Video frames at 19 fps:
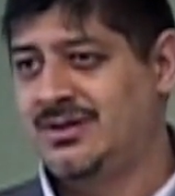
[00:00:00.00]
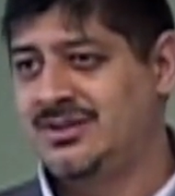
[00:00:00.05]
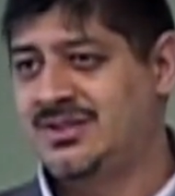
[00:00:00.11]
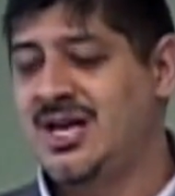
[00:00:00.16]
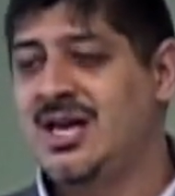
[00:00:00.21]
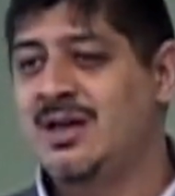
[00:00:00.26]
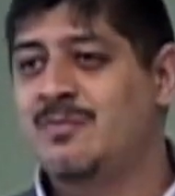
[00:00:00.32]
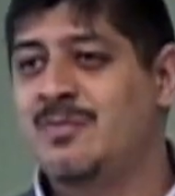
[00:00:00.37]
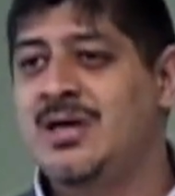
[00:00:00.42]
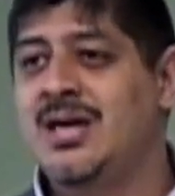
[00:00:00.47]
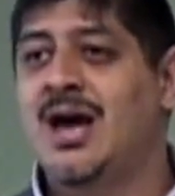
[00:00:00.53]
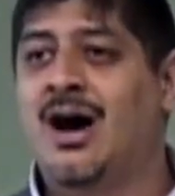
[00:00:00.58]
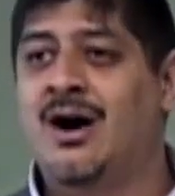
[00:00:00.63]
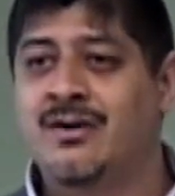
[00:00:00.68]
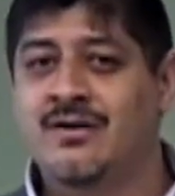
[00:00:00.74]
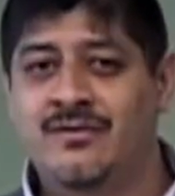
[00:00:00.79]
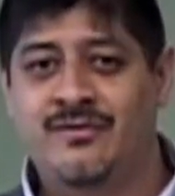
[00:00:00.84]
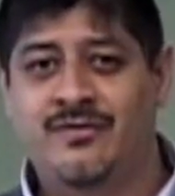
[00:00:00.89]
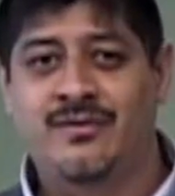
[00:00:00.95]
Take me
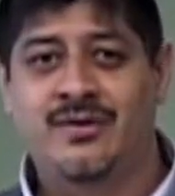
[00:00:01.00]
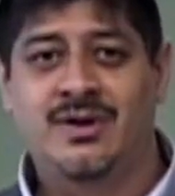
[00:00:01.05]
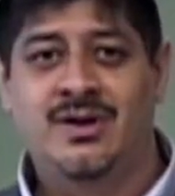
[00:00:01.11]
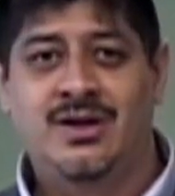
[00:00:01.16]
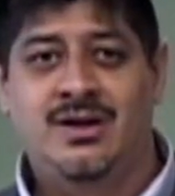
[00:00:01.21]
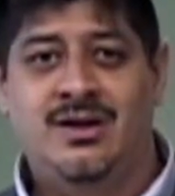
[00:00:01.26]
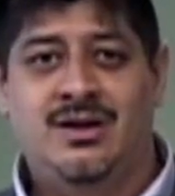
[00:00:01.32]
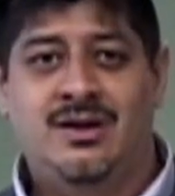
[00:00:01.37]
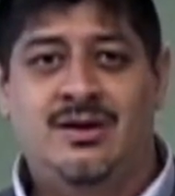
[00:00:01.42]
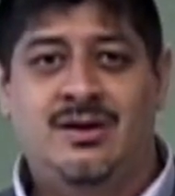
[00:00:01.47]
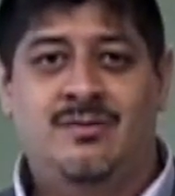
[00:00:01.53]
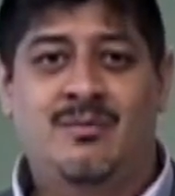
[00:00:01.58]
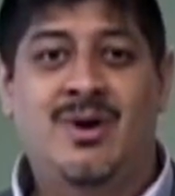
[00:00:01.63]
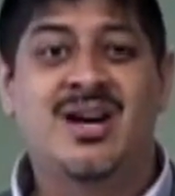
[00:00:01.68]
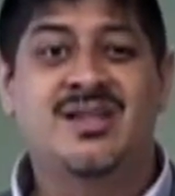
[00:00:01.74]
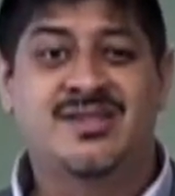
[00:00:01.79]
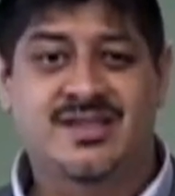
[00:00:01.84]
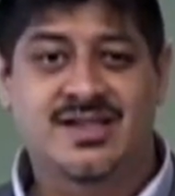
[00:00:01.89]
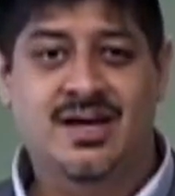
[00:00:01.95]
out of
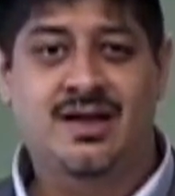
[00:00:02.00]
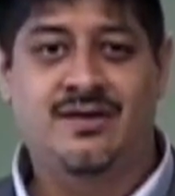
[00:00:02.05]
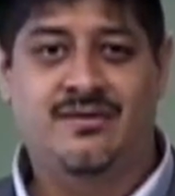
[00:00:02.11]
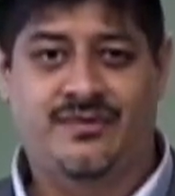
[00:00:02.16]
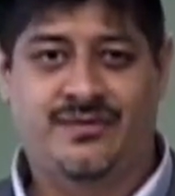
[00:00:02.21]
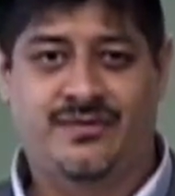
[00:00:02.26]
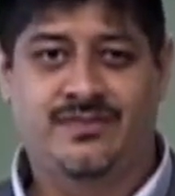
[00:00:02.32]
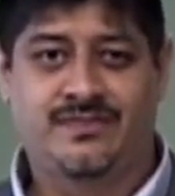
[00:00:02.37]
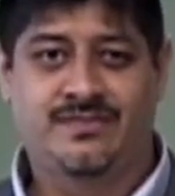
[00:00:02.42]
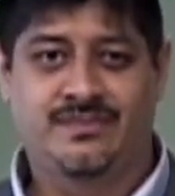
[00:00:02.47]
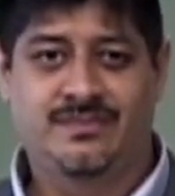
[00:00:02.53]
myself.